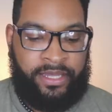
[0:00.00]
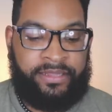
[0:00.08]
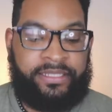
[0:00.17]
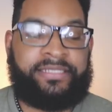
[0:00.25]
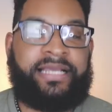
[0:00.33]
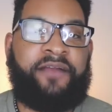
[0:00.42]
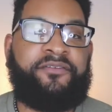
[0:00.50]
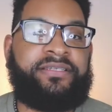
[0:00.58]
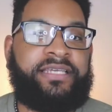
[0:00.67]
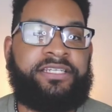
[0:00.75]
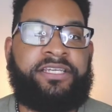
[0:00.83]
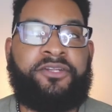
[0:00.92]
This
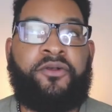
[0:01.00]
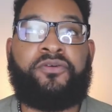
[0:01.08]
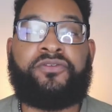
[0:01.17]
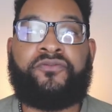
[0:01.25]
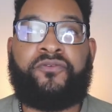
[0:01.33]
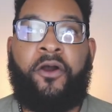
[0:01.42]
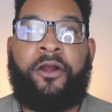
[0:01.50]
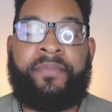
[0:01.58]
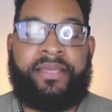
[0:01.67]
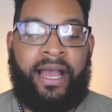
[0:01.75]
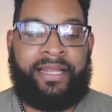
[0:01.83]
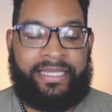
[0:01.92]
conversation goes far
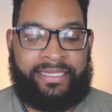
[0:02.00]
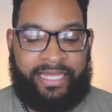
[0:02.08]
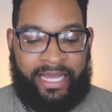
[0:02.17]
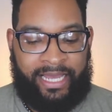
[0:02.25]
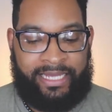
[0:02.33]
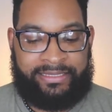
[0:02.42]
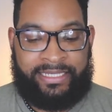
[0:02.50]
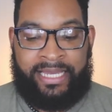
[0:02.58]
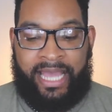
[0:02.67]
beyond In the Heights.